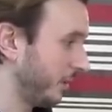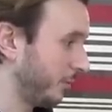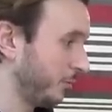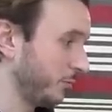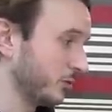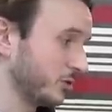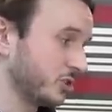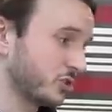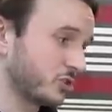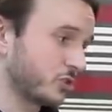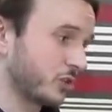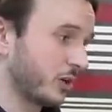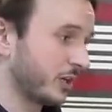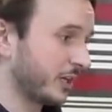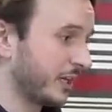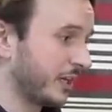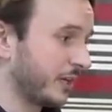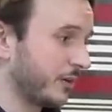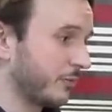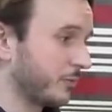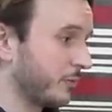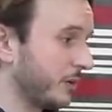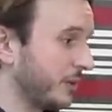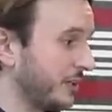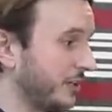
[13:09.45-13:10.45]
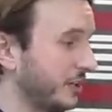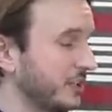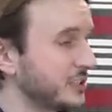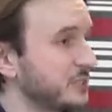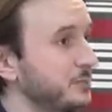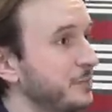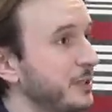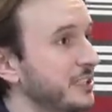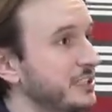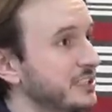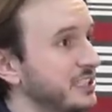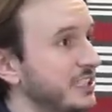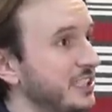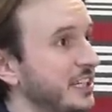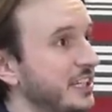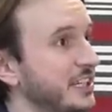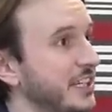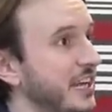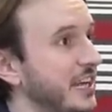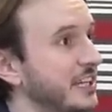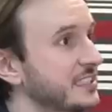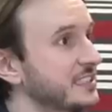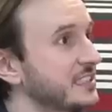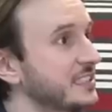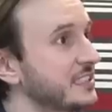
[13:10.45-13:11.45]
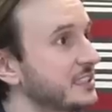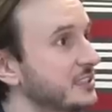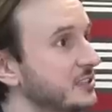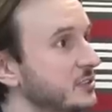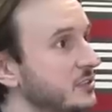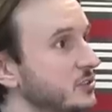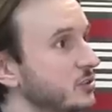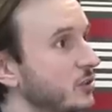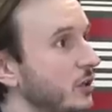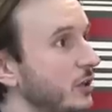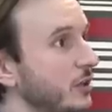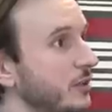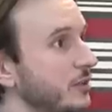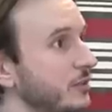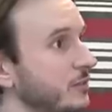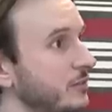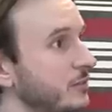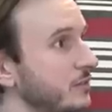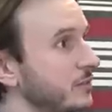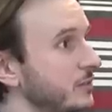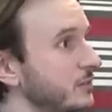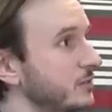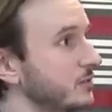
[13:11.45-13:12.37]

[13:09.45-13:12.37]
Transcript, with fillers: and we'll just try and get a really nice mixing of gases and try and